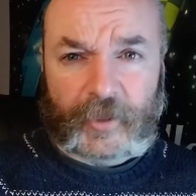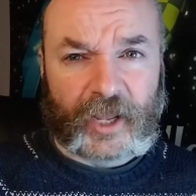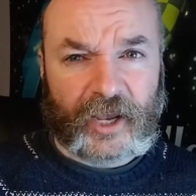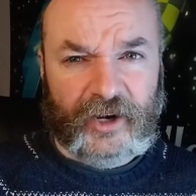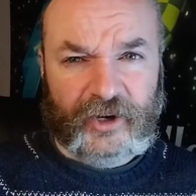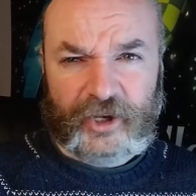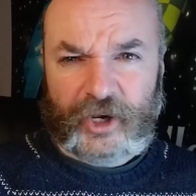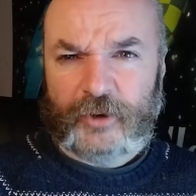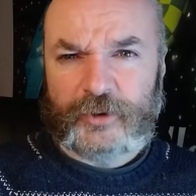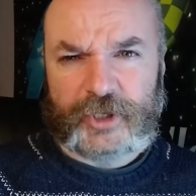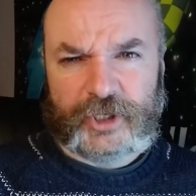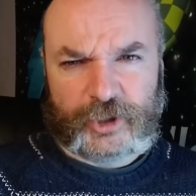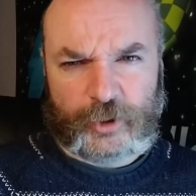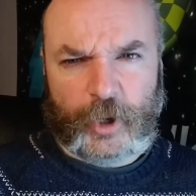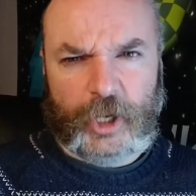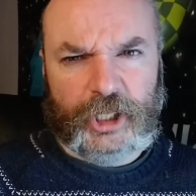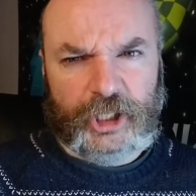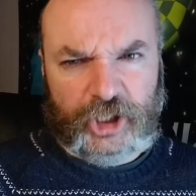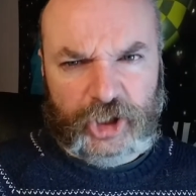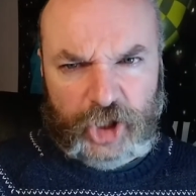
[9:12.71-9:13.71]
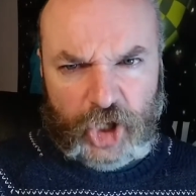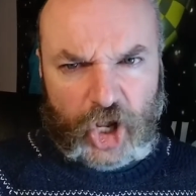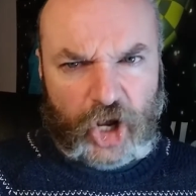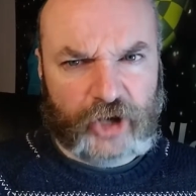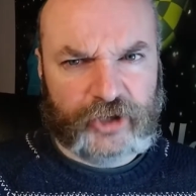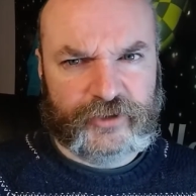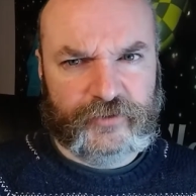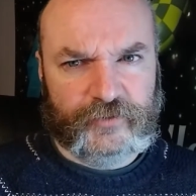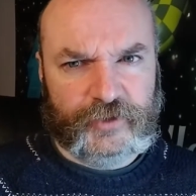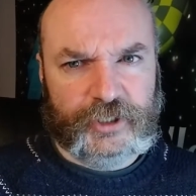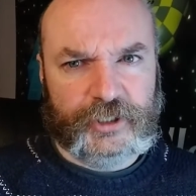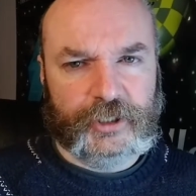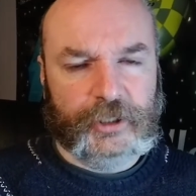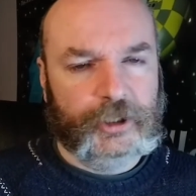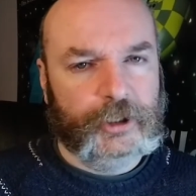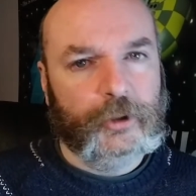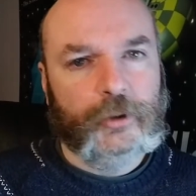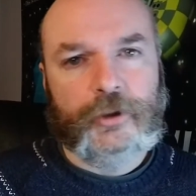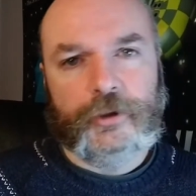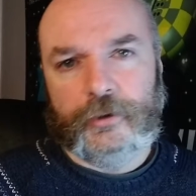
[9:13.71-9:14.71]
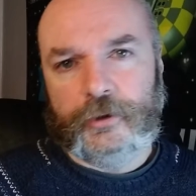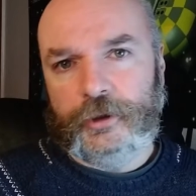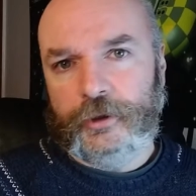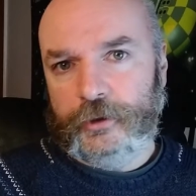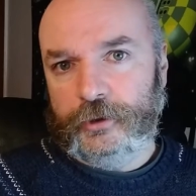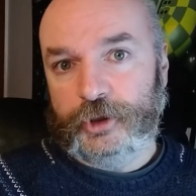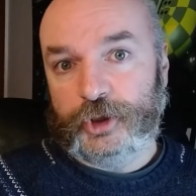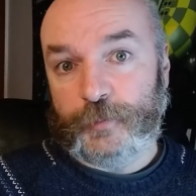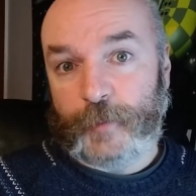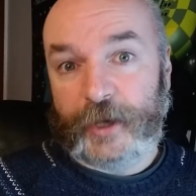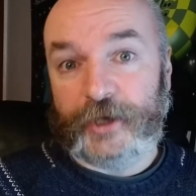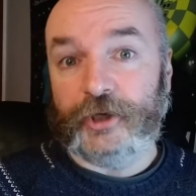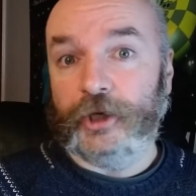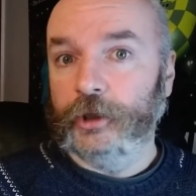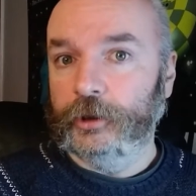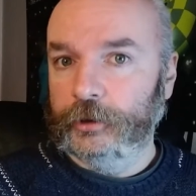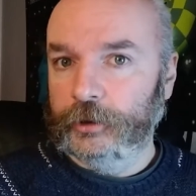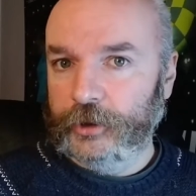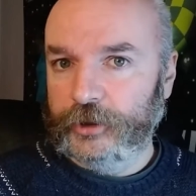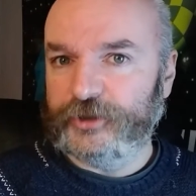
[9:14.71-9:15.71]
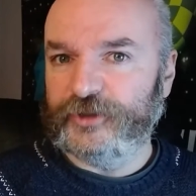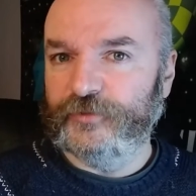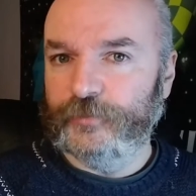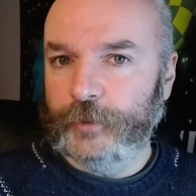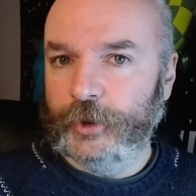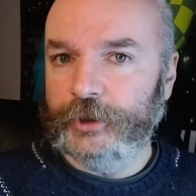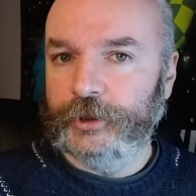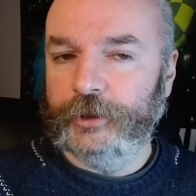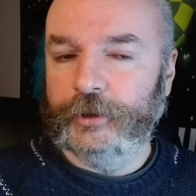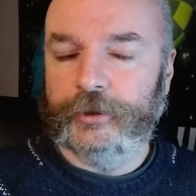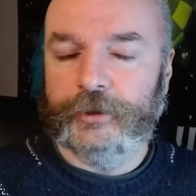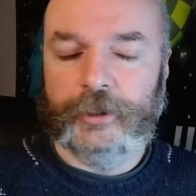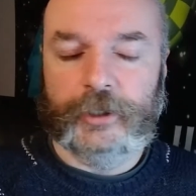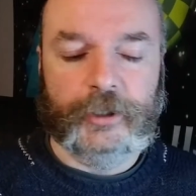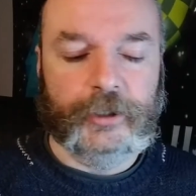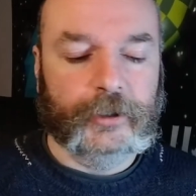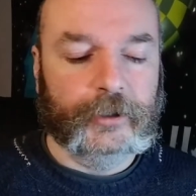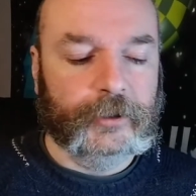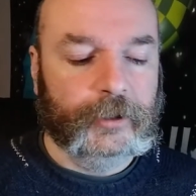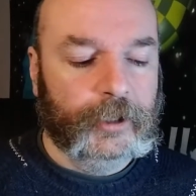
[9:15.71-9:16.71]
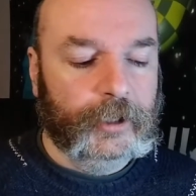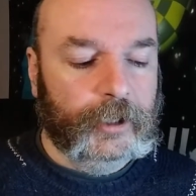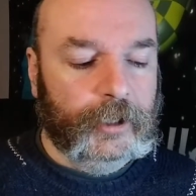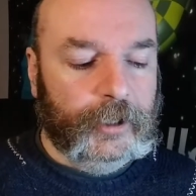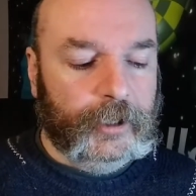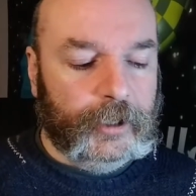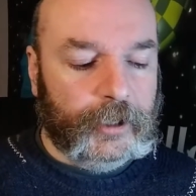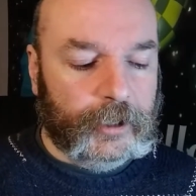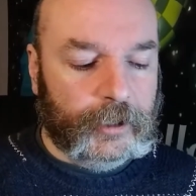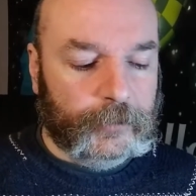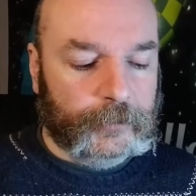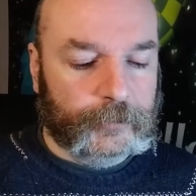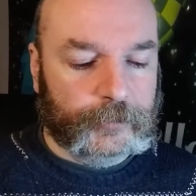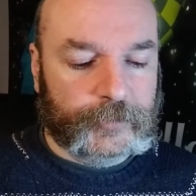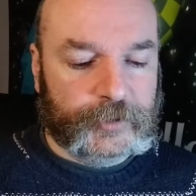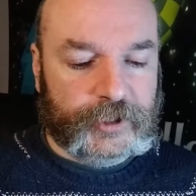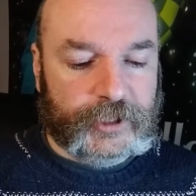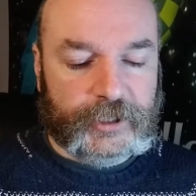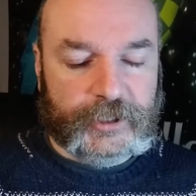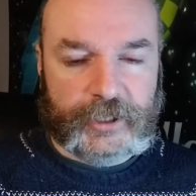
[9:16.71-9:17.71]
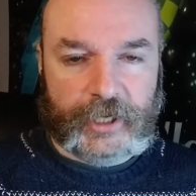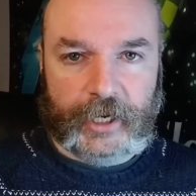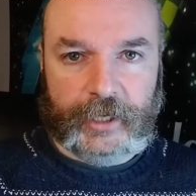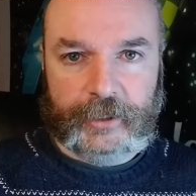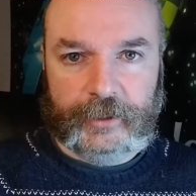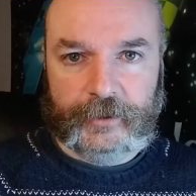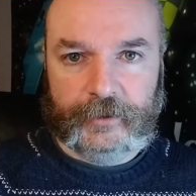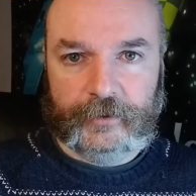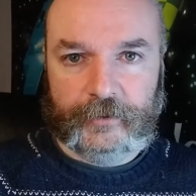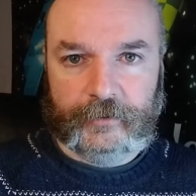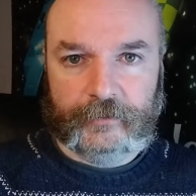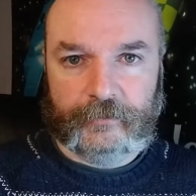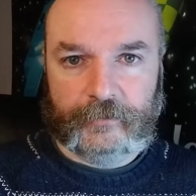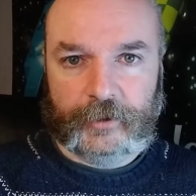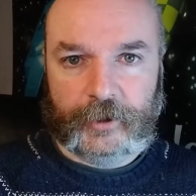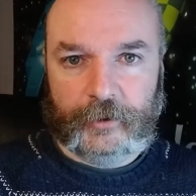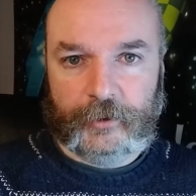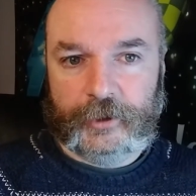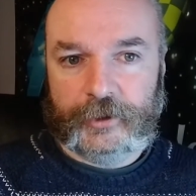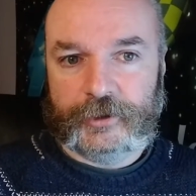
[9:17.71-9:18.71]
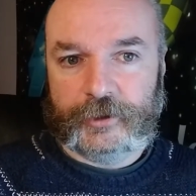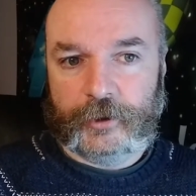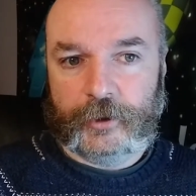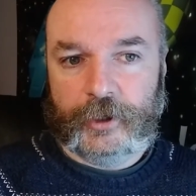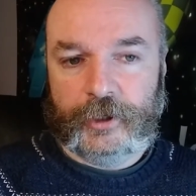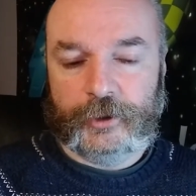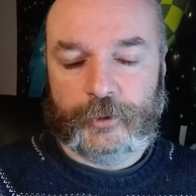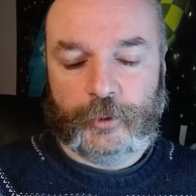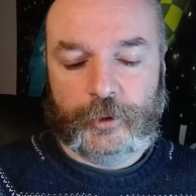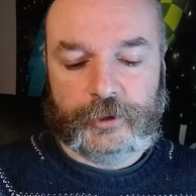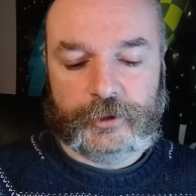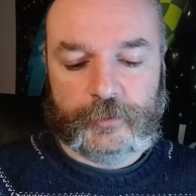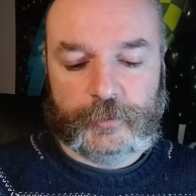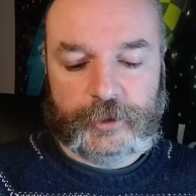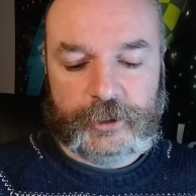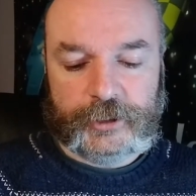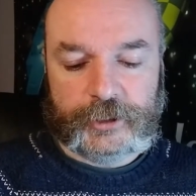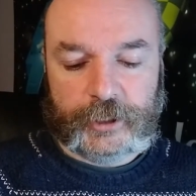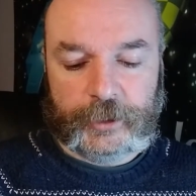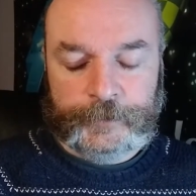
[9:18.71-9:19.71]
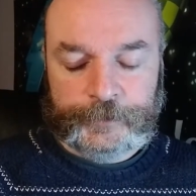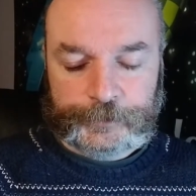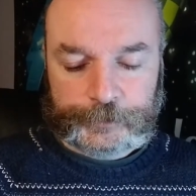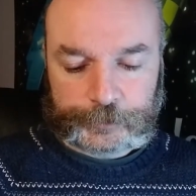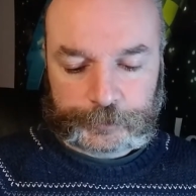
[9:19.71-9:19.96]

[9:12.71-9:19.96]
and goes into a lot of detail. You can spend a lot of money on Harn, detailing, going into quite some detail.